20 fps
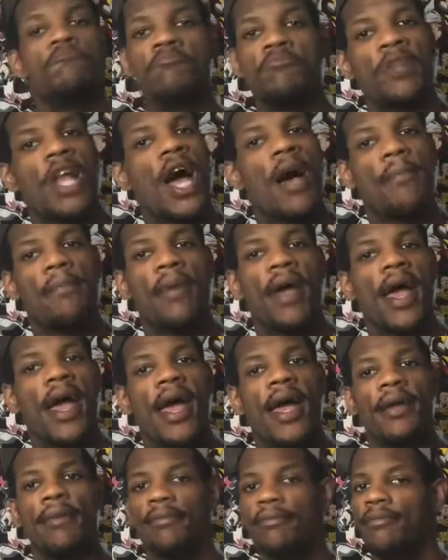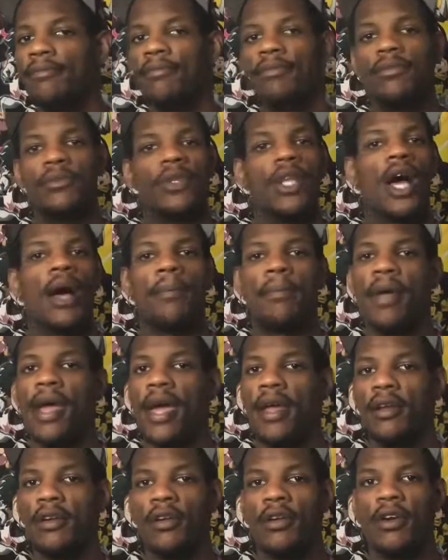Not bad
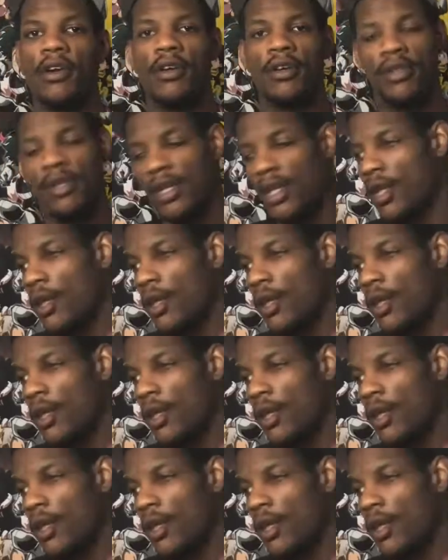at all.